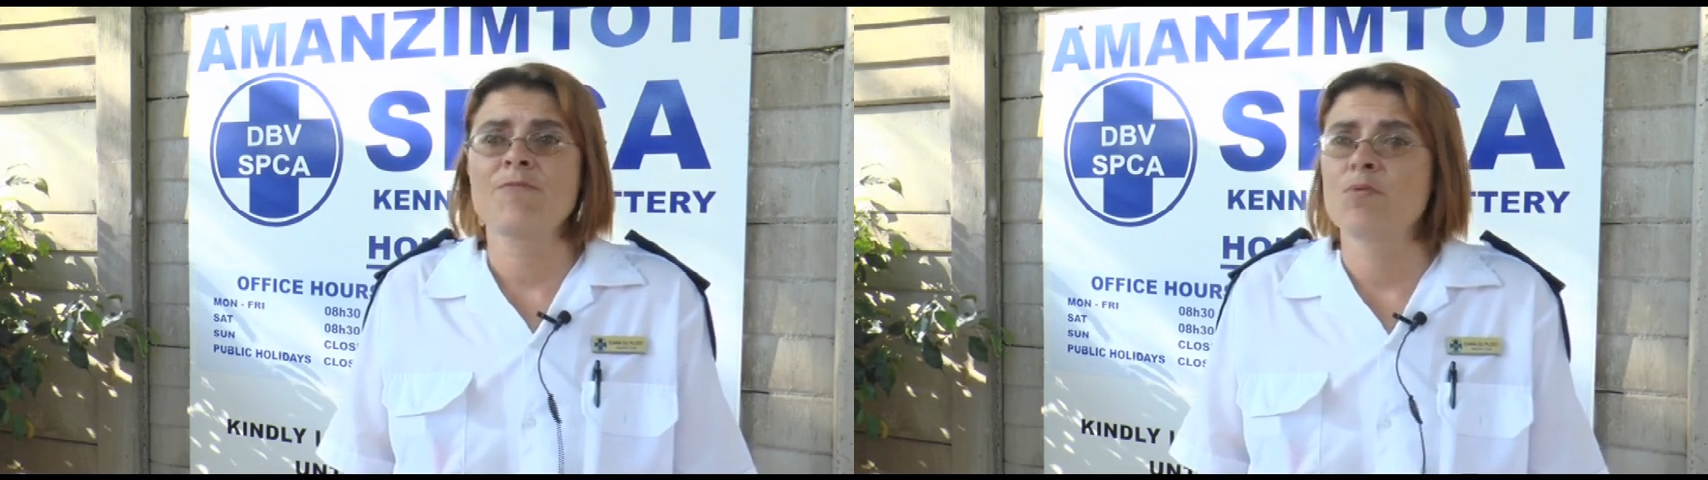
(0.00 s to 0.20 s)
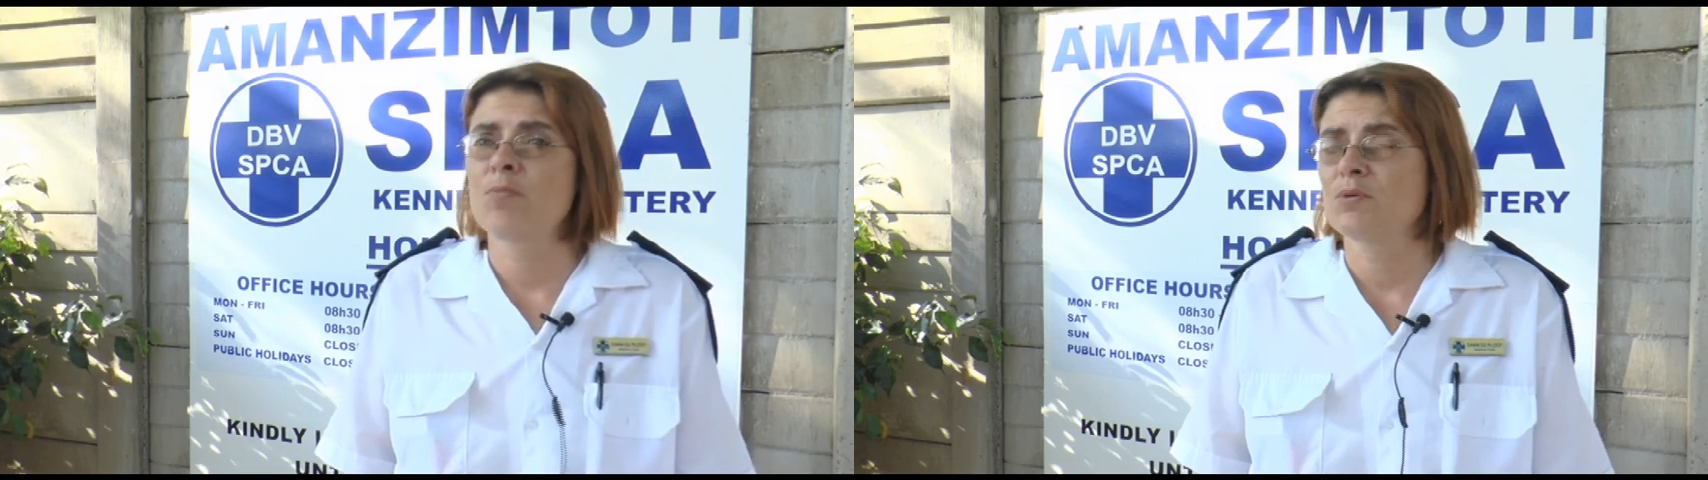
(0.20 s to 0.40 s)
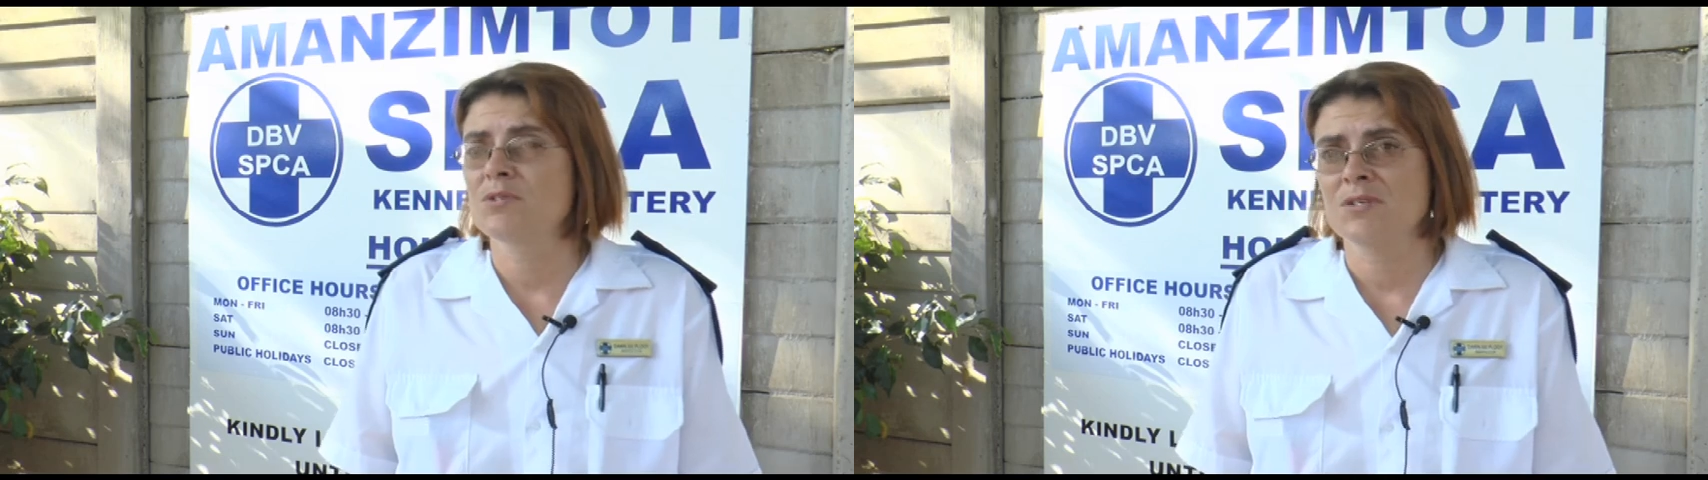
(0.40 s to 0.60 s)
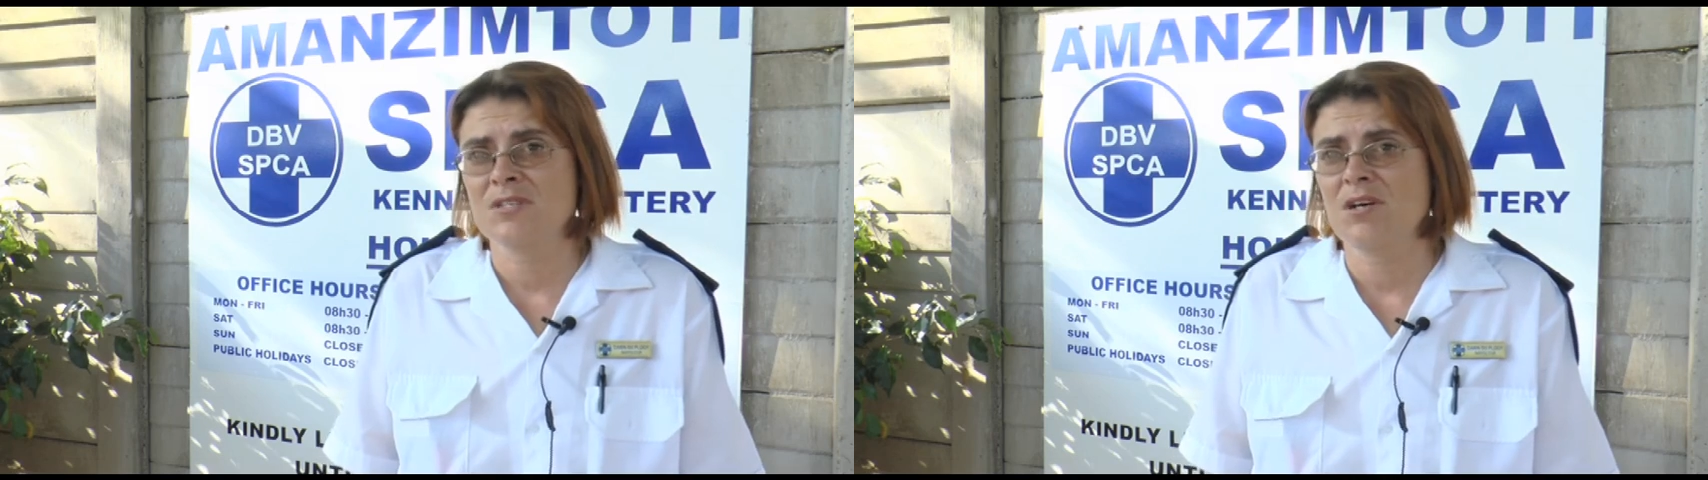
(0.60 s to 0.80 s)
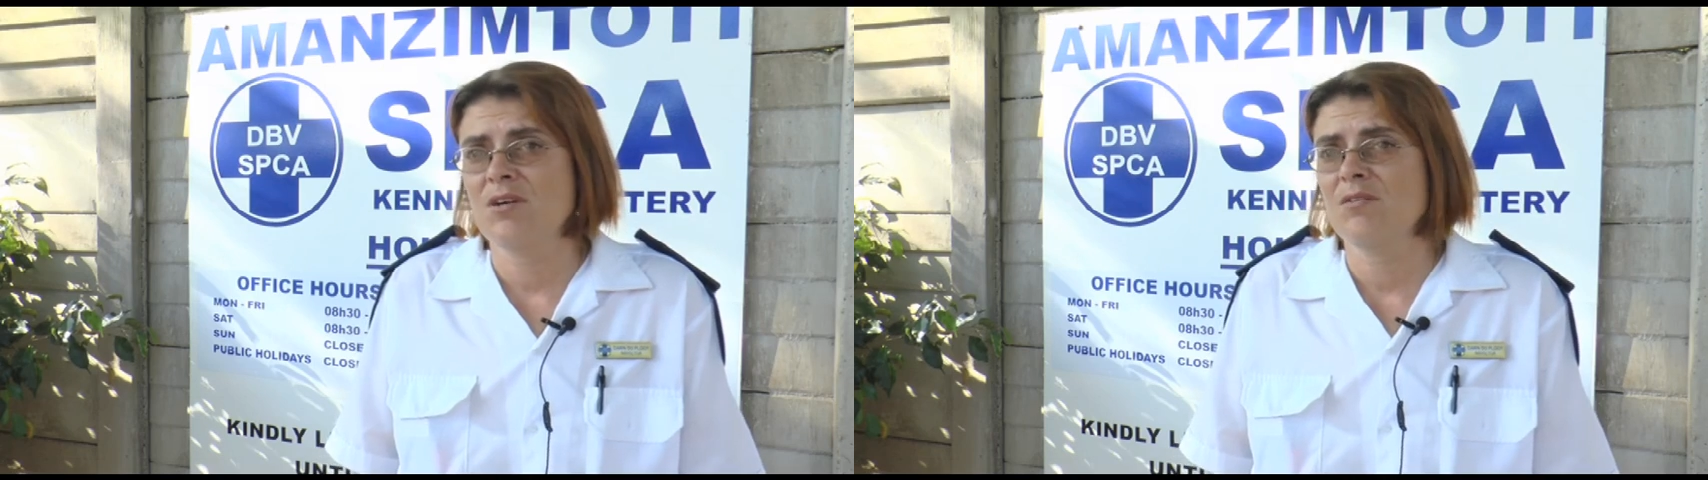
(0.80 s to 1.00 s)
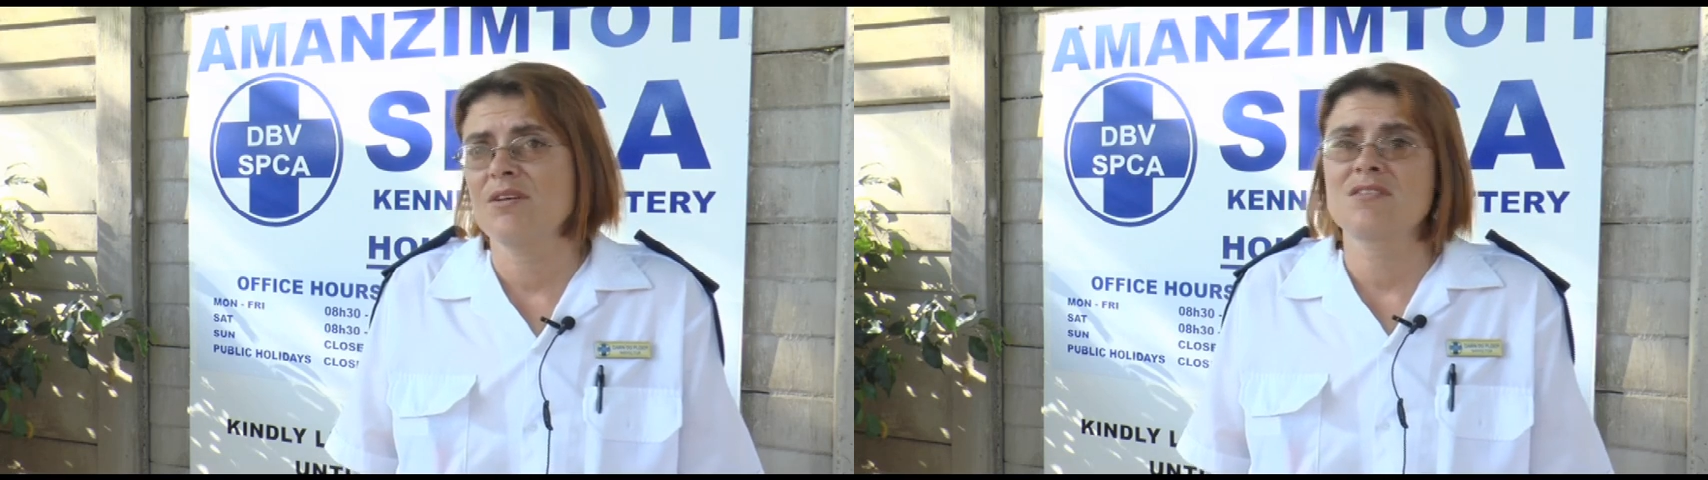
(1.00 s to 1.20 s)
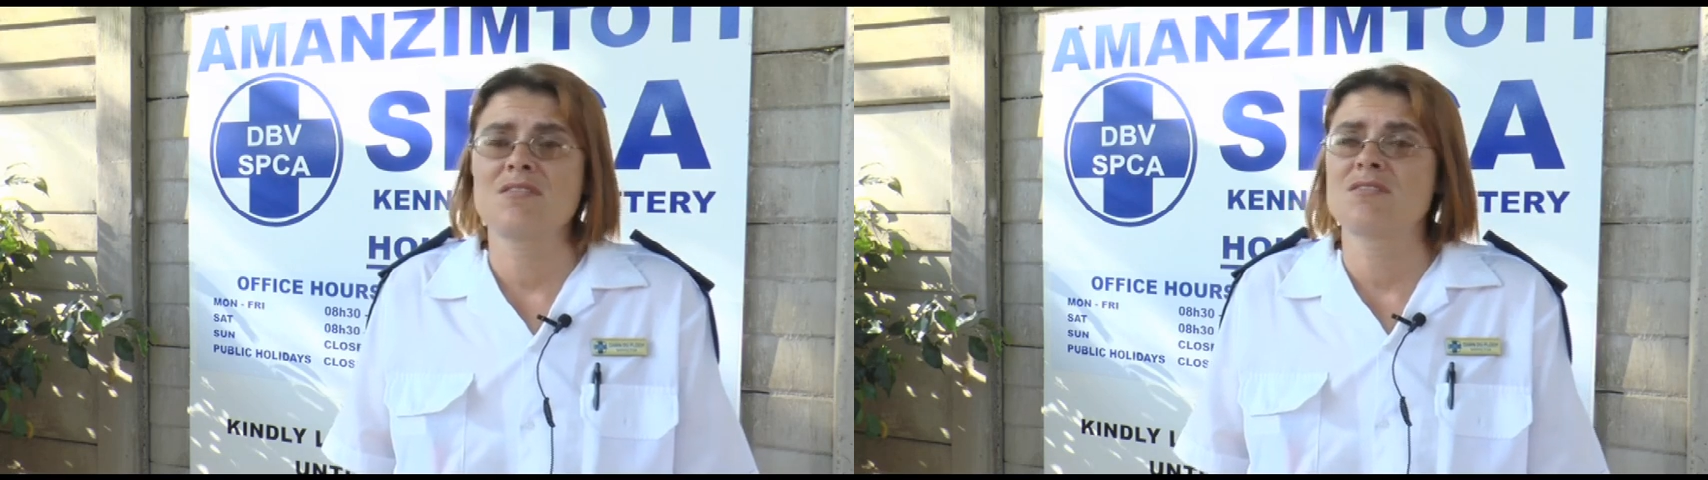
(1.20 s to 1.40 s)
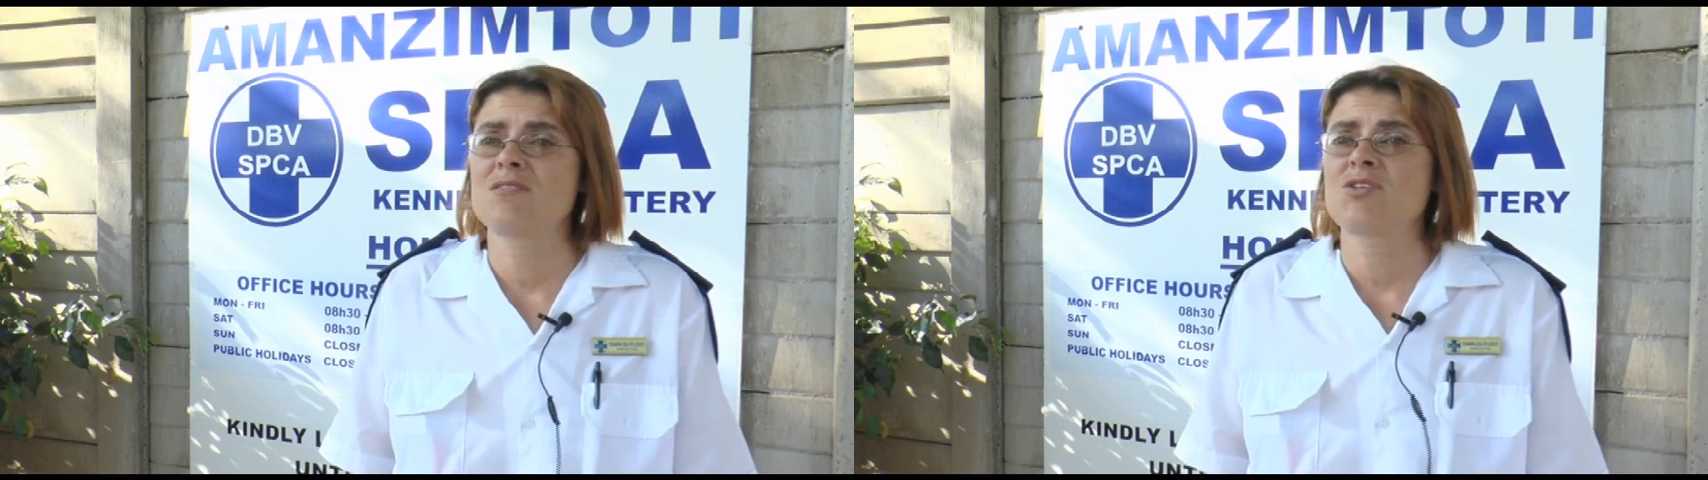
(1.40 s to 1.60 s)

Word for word: for Paws in a Tail, there's